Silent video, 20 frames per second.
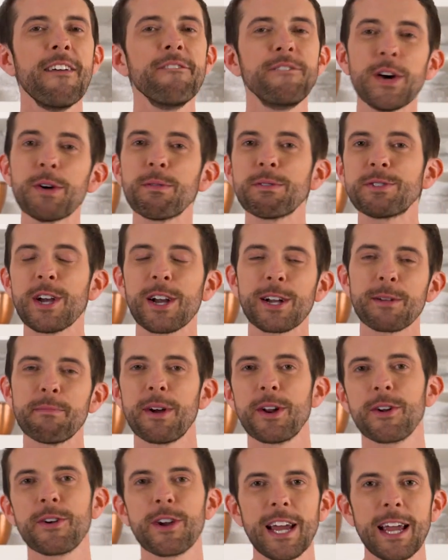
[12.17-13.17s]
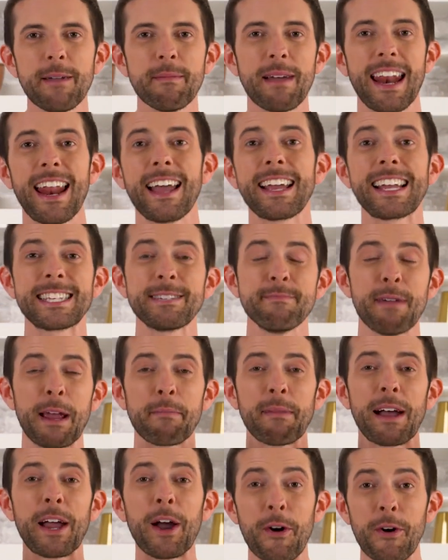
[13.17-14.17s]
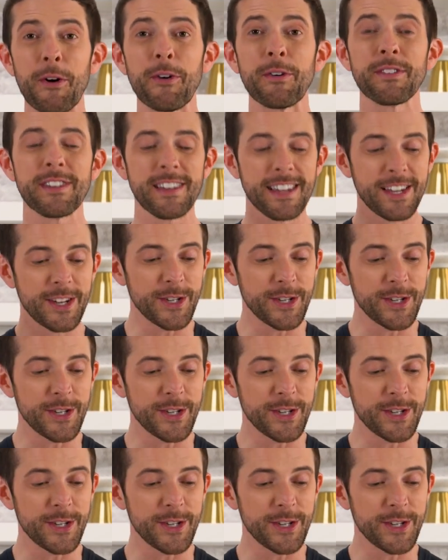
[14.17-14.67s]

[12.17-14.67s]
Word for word: filled with chocolate buttercream, and I get to make my own